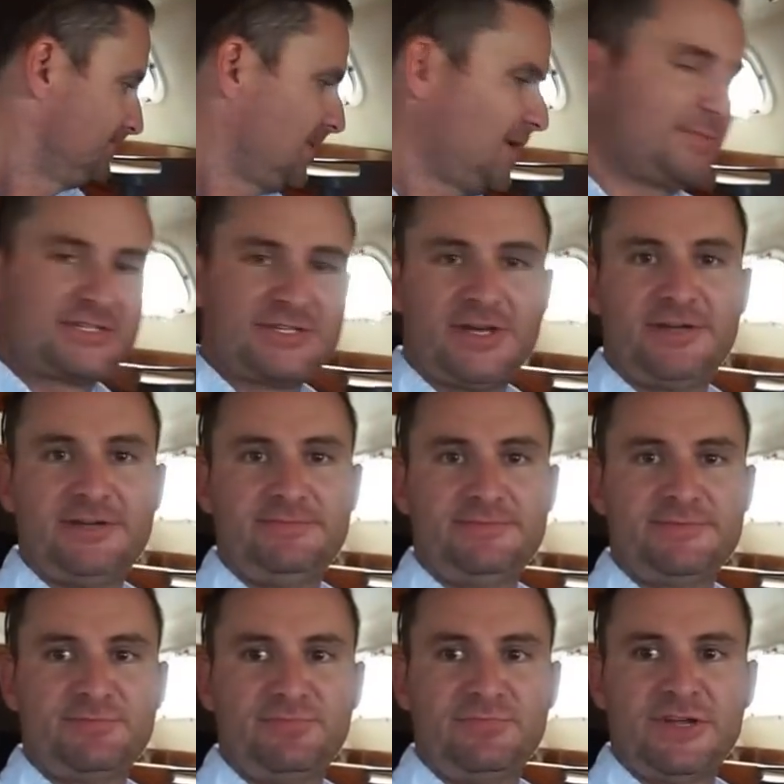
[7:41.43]
I'm excited.
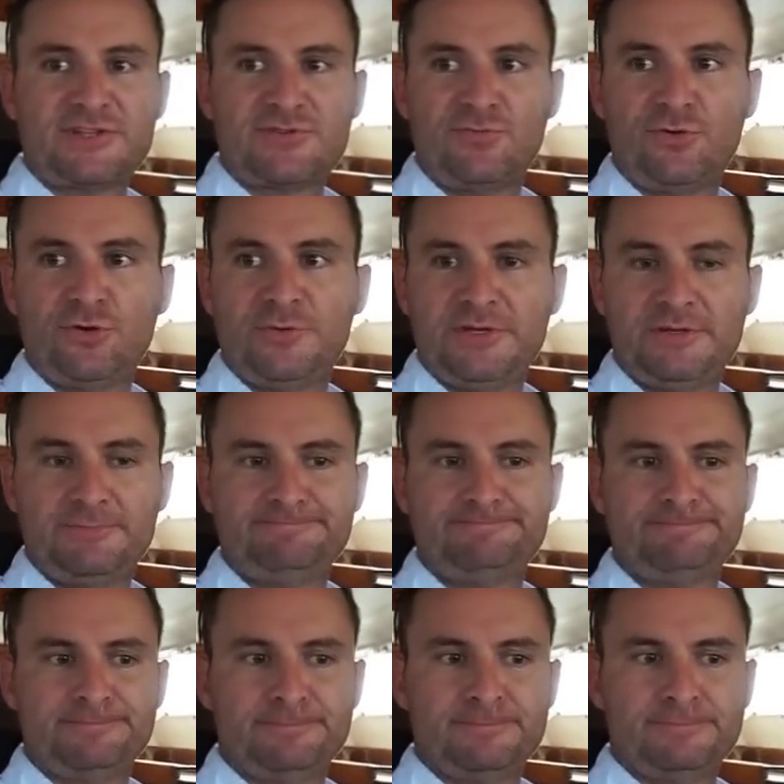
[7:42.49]
Nice and roomy.